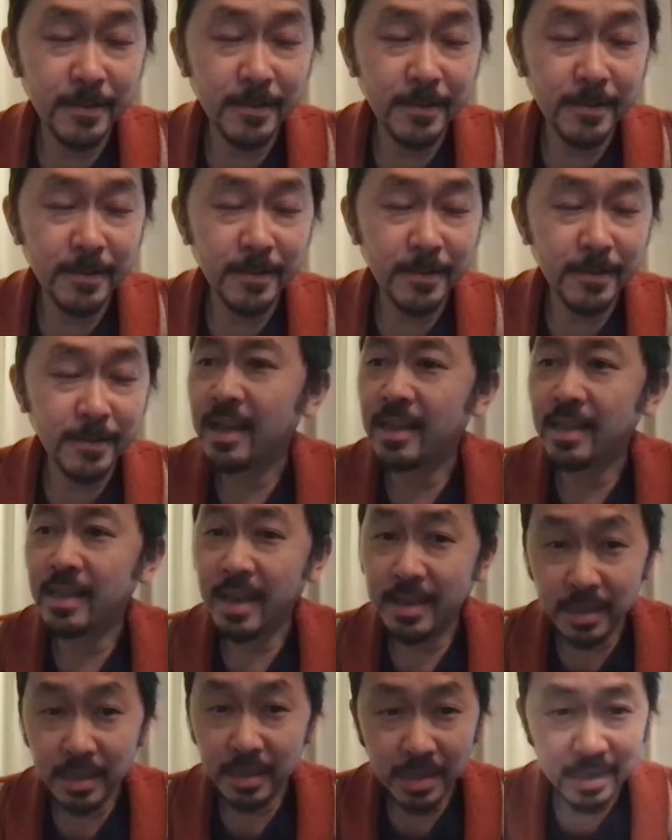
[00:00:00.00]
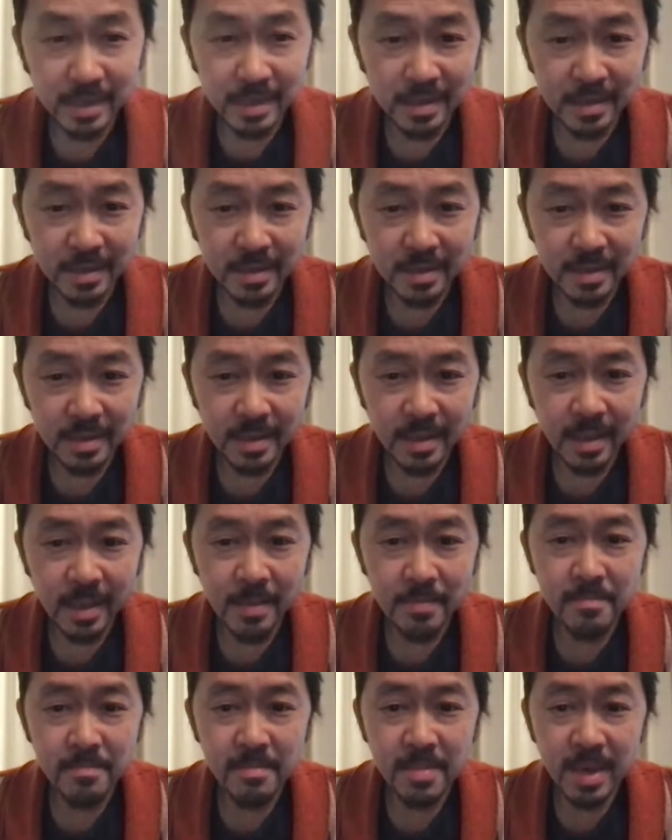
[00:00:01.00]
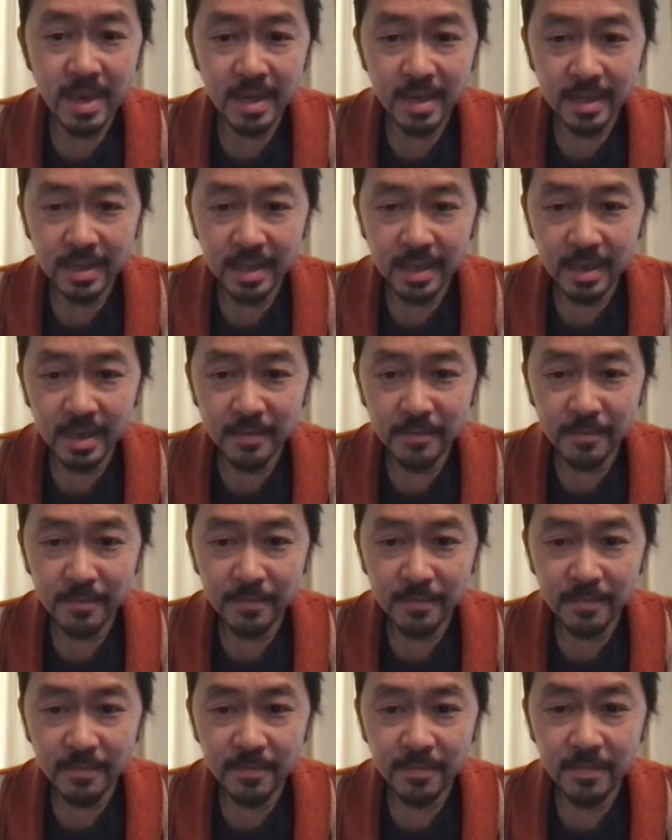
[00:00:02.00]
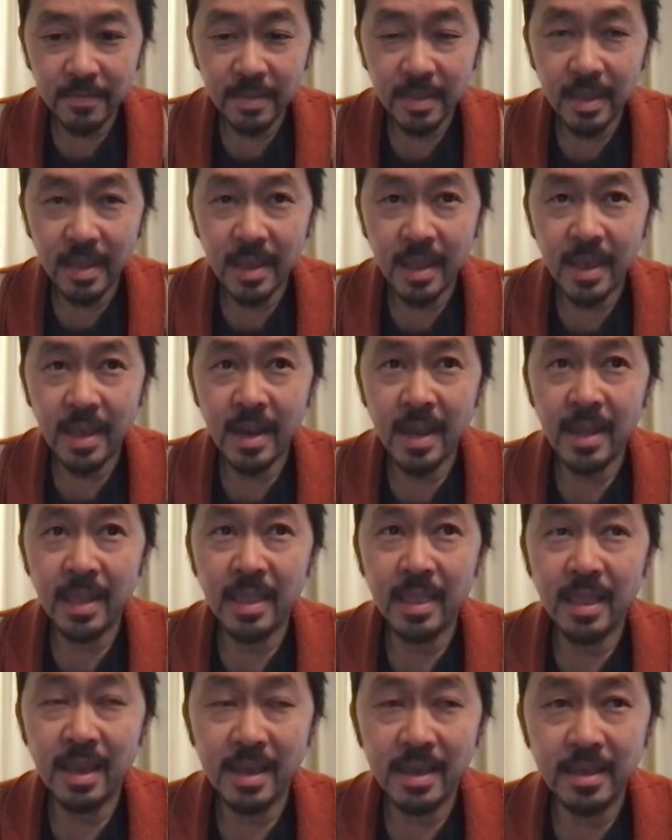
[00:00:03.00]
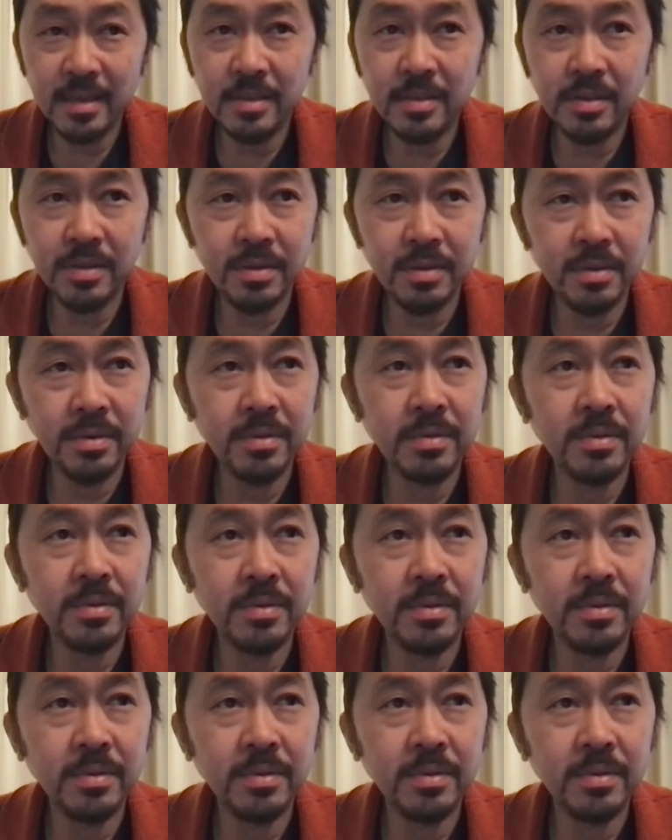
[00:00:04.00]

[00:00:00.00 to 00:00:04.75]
I like to sit and meditate. And I like to